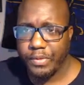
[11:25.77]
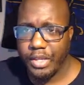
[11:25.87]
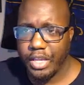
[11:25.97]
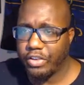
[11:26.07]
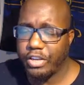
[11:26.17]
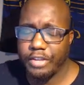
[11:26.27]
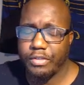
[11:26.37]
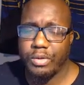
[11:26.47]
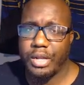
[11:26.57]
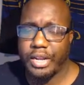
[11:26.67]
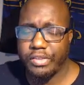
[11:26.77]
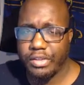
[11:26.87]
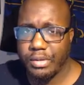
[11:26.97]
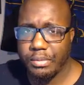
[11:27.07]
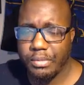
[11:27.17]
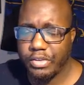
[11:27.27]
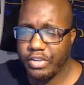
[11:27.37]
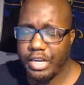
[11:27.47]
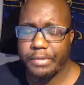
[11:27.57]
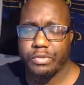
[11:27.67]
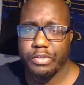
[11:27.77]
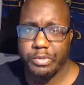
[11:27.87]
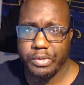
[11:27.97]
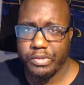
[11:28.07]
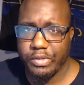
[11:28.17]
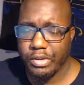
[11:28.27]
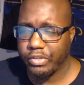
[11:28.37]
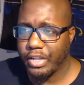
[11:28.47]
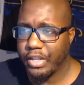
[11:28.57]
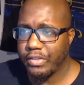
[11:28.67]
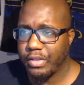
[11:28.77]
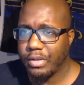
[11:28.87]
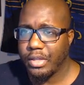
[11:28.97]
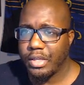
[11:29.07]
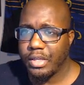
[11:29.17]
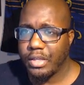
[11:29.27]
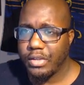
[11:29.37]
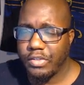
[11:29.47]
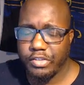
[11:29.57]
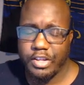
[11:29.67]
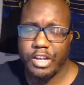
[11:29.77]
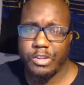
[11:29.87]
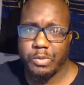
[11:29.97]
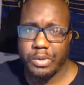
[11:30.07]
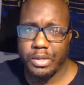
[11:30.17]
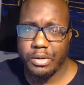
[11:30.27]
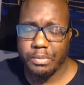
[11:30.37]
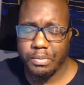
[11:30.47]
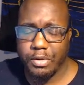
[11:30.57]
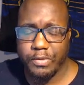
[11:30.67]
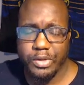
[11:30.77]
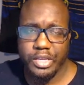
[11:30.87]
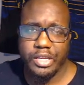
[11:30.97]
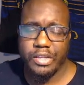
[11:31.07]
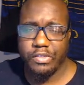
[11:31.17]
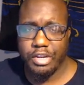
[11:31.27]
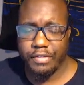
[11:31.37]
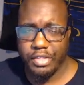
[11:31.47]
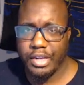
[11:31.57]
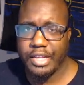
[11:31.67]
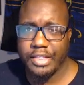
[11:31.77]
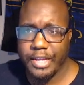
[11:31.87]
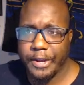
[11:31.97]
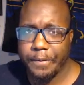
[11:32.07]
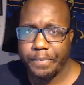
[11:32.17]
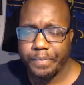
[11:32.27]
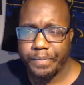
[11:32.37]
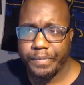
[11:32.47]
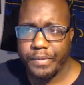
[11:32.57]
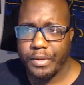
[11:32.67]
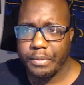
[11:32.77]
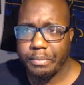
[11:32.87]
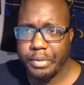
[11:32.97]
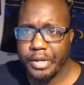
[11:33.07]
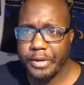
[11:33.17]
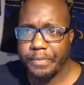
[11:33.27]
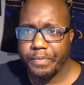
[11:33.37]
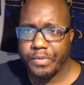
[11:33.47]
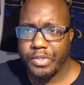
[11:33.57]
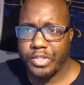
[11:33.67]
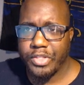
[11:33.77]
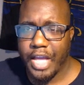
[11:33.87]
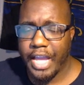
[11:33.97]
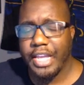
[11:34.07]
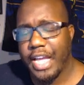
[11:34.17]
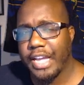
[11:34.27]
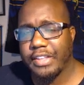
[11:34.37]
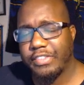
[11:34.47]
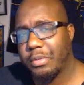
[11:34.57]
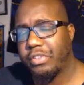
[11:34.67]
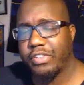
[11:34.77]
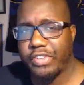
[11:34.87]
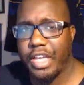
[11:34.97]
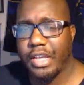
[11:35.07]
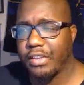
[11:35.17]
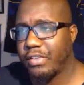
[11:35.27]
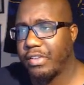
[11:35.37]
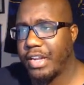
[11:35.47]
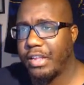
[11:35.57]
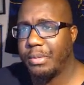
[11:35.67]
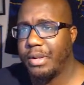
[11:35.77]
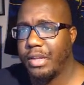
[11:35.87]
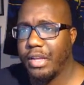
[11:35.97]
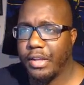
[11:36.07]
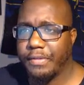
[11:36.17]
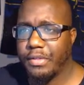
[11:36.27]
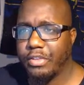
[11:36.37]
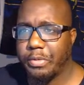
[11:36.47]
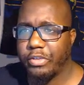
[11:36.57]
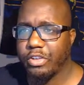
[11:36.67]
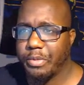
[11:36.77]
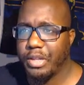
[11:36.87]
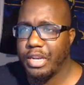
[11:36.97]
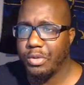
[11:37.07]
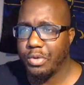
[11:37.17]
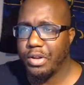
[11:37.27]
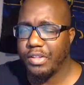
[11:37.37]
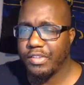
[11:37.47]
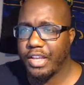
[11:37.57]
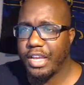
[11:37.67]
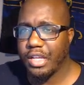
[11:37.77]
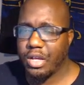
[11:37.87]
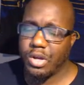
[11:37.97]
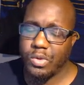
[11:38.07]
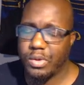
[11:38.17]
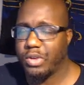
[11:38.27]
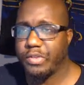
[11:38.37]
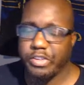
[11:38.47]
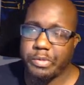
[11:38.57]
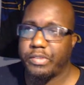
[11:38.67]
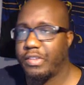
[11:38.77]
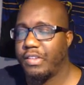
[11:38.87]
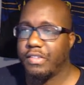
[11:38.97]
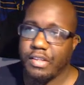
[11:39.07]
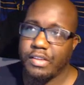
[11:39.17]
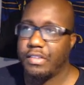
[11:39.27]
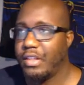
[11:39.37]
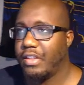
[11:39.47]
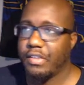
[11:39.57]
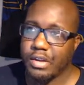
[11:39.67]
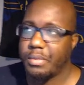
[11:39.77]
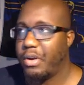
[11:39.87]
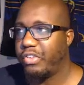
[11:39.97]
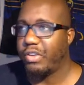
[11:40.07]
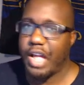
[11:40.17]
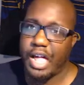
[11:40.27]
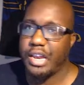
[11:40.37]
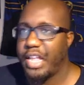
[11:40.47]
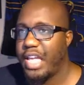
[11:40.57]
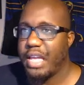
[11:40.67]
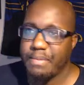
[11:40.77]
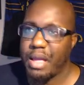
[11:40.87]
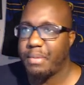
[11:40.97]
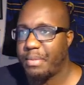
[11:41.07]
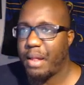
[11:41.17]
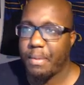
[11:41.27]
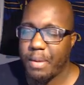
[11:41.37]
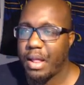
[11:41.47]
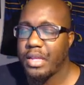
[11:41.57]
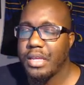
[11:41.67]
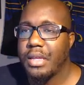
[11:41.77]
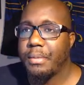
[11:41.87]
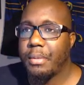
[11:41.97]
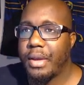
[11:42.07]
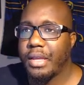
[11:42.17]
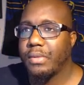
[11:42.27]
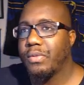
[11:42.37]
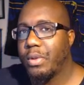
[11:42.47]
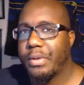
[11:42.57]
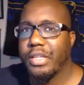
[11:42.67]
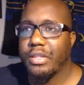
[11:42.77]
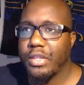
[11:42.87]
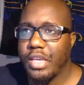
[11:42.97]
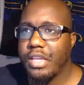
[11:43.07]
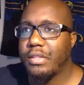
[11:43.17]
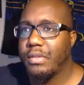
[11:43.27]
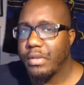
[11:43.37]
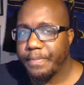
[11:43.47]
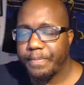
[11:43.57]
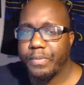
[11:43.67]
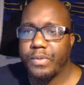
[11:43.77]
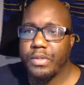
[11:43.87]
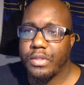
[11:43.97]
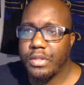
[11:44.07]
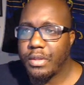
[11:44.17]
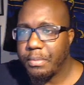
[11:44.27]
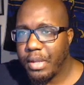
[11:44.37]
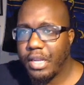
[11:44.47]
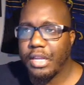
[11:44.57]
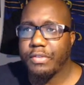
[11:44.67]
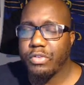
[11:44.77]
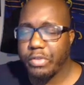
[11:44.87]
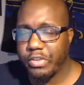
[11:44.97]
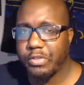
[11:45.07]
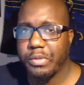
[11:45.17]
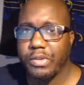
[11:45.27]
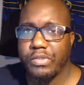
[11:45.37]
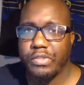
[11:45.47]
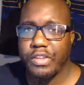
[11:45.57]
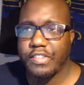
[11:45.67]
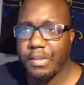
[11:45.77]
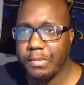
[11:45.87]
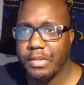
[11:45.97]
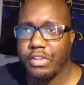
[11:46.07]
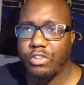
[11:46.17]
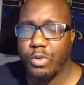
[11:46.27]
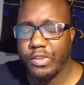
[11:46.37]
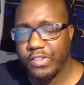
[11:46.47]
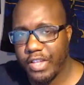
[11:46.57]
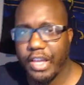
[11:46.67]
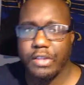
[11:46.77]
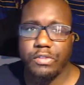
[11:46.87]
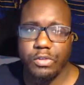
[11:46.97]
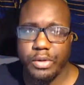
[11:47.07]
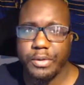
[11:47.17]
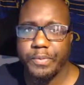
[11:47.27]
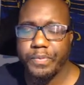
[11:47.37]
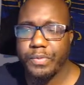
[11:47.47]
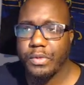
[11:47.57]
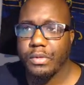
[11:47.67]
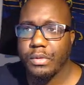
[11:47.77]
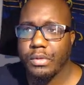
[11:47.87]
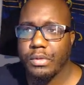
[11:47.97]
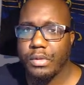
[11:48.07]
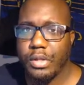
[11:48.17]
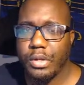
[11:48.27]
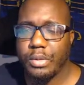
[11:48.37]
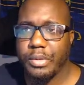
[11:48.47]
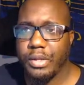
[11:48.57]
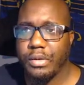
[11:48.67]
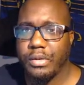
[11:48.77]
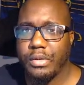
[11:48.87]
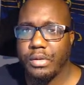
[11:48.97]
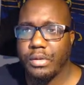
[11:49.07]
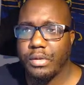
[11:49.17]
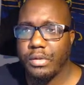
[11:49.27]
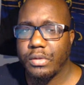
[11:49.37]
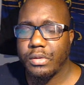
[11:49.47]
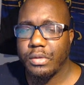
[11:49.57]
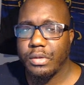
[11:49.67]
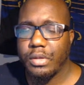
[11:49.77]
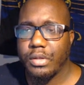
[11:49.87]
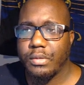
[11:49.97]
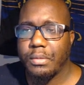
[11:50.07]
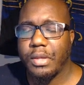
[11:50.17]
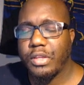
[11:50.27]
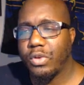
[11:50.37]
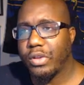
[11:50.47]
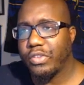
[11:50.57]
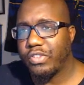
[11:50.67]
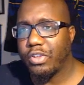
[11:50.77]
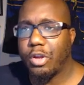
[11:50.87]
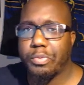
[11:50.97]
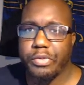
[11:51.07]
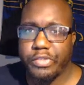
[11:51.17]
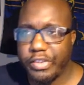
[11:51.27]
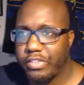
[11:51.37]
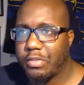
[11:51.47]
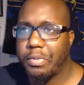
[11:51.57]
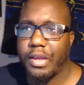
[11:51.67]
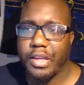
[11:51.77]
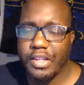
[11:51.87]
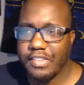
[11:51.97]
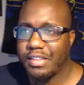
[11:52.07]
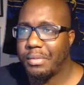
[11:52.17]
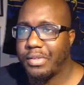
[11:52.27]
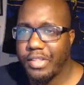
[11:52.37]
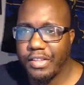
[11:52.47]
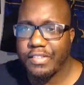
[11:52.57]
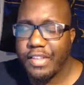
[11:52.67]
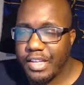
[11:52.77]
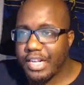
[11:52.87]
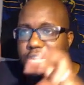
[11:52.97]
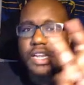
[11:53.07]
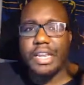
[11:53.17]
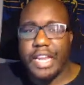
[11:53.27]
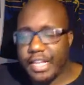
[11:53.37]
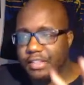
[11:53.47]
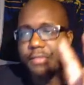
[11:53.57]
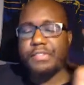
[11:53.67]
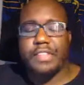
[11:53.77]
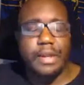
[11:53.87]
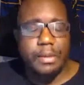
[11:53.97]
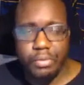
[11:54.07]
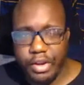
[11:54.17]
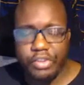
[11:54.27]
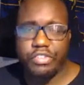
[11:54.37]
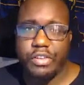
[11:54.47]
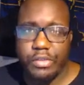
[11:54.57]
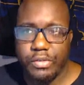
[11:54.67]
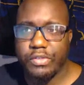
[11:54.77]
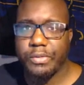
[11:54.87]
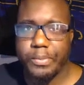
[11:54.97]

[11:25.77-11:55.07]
and she didn't even realize it. But she loves Christmas. You know, she has a she has a husband, beautiful kids, and everything like that. But I I can see what she's saying because there's an element of the spiritual community where it's like, oh well, Christmas is this and it's a commercial holiday and blah blah blah blah blah. I'm like, no, but it the meaning of Christmas is something that you assign to it. You know what I mean? And you can still participate in some of these collective celebrations